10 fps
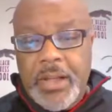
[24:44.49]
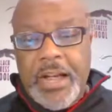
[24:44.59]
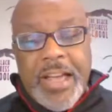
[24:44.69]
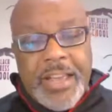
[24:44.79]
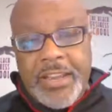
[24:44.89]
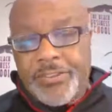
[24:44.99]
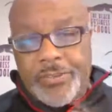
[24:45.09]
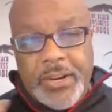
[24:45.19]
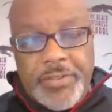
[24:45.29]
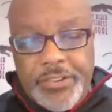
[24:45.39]
I
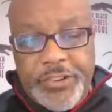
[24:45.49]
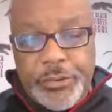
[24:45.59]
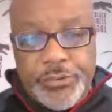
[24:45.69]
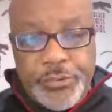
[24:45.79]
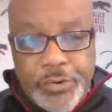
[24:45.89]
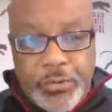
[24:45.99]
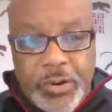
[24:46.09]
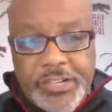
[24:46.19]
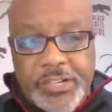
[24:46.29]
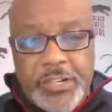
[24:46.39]
answer every single student
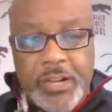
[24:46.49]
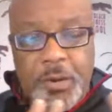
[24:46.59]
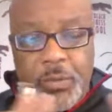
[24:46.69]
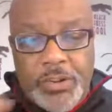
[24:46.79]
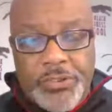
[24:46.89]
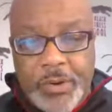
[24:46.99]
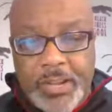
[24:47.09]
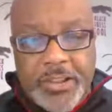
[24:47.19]
question once a week.